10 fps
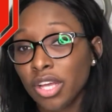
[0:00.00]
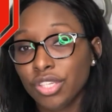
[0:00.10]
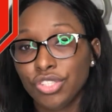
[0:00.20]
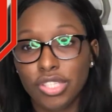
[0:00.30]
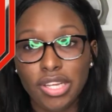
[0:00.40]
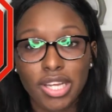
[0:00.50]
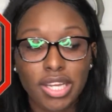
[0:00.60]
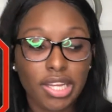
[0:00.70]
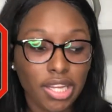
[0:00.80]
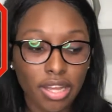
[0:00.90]

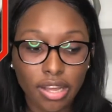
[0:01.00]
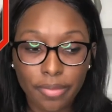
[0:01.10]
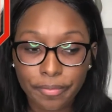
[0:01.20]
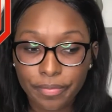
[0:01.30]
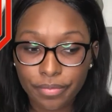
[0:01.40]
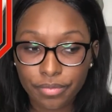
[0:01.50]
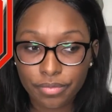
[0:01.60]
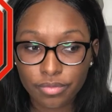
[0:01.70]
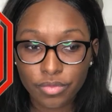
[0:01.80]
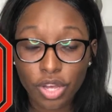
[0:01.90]
She
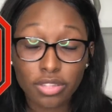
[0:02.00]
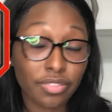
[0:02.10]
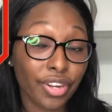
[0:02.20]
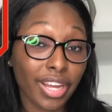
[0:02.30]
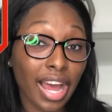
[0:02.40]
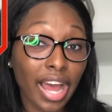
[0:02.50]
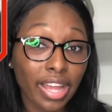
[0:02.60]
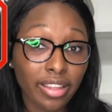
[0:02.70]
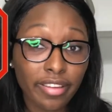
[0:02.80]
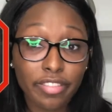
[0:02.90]
talks very
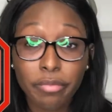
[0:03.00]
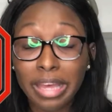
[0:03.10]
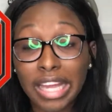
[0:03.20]
highly of them.